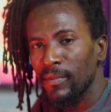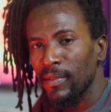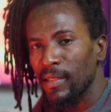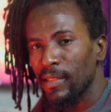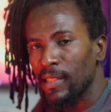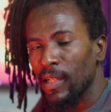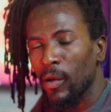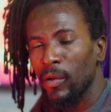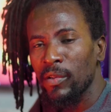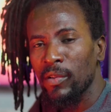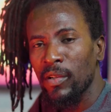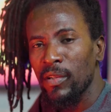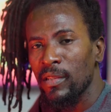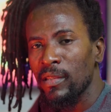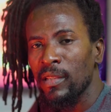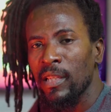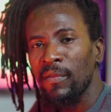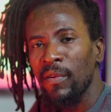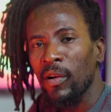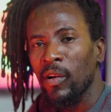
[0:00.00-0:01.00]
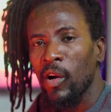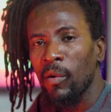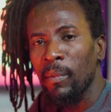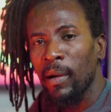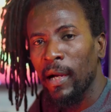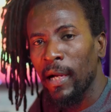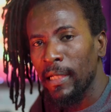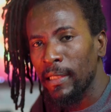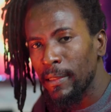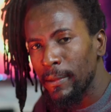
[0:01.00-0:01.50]
So I would just give a
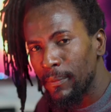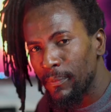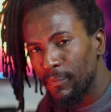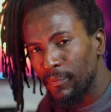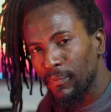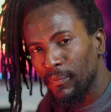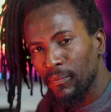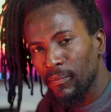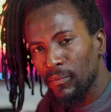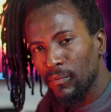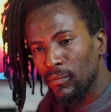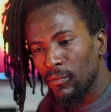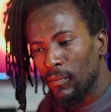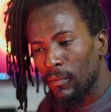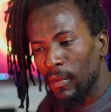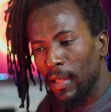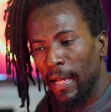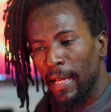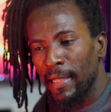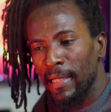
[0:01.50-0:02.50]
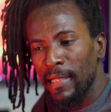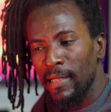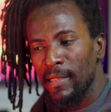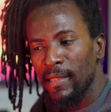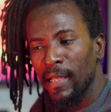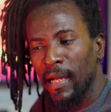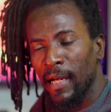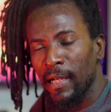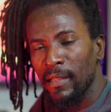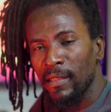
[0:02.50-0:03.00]
command and it
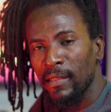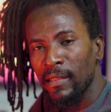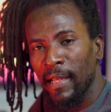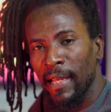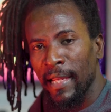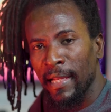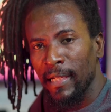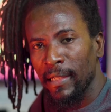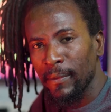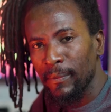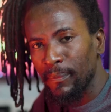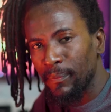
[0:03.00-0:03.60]
starts the egg.